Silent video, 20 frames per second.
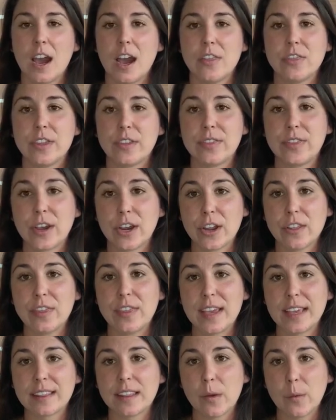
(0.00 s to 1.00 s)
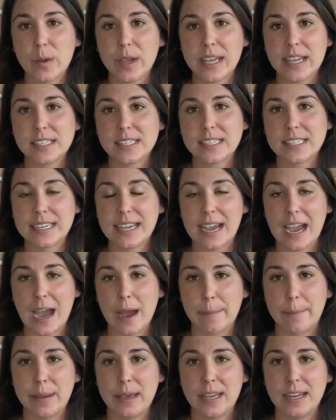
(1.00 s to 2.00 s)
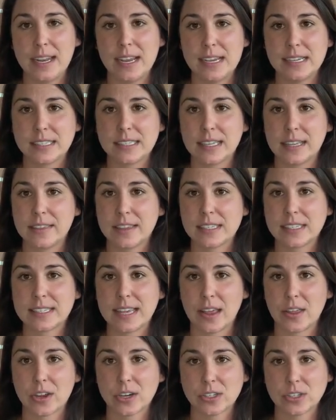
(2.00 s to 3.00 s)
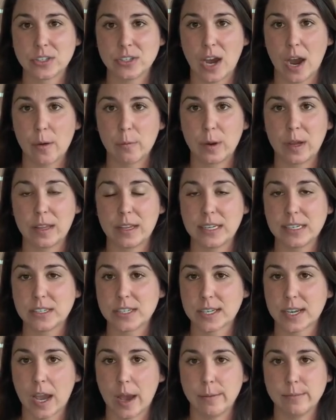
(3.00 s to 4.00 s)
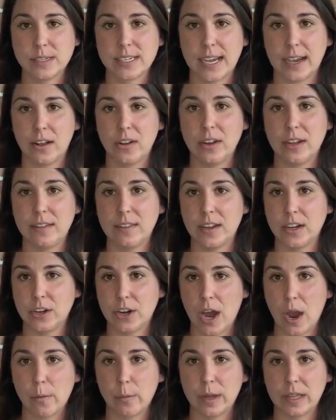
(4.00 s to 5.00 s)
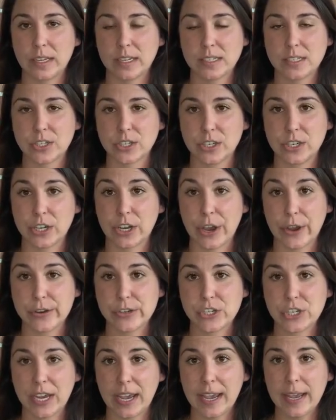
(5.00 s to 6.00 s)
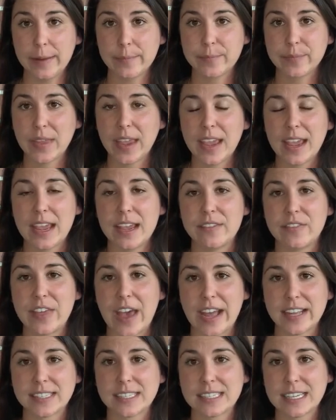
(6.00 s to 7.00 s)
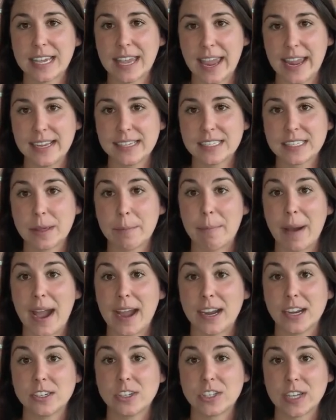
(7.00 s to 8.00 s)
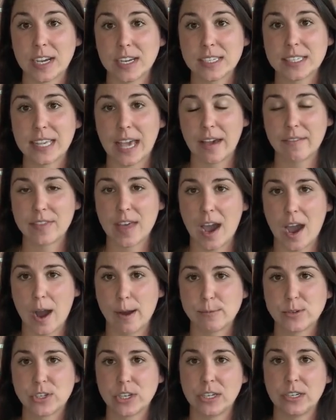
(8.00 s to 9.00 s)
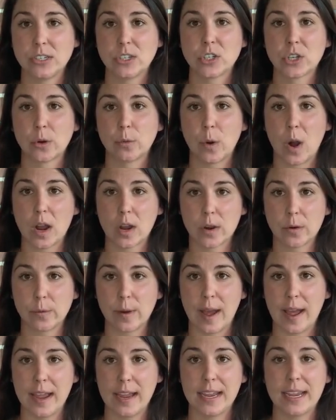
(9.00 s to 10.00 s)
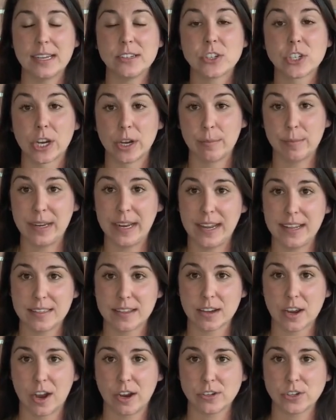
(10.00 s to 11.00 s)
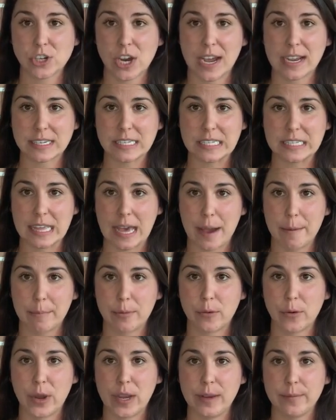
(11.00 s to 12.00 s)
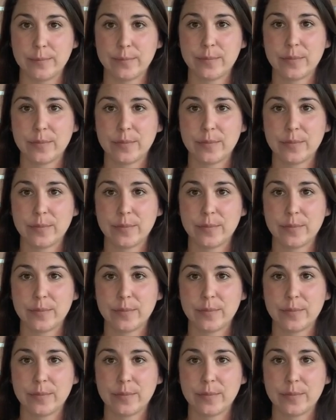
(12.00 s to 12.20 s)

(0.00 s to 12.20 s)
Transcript: The third thing that we can see happen is that the seller's not willing to come down and they're not willing to negotiate. If that's the case, the buyer does have the option to walk away and terminate the contract at that point.